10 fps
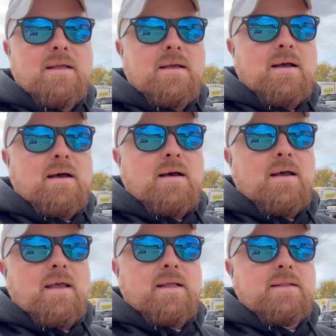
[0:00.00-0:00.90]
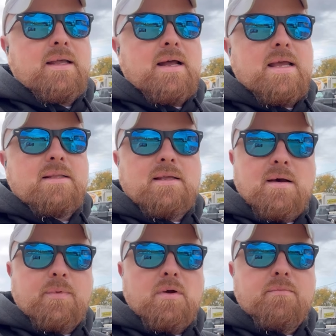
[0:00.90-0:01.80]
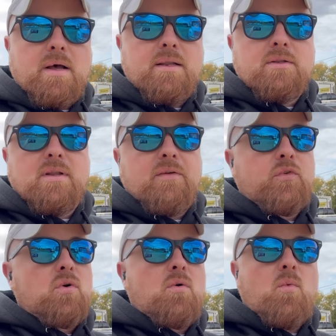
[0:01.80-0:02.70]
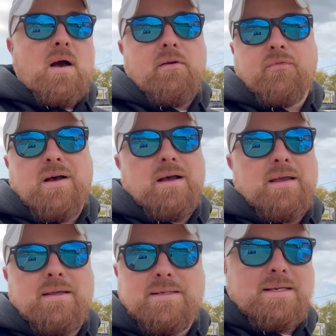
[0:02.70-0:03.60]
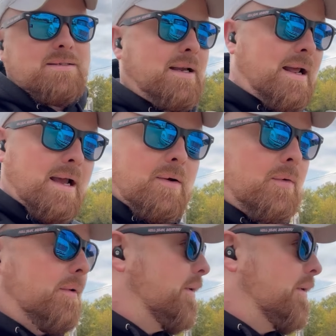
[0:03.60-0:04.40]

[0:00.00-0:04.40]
And then I hit the upload button. If you're on Wi-Fi, it takes like an hour.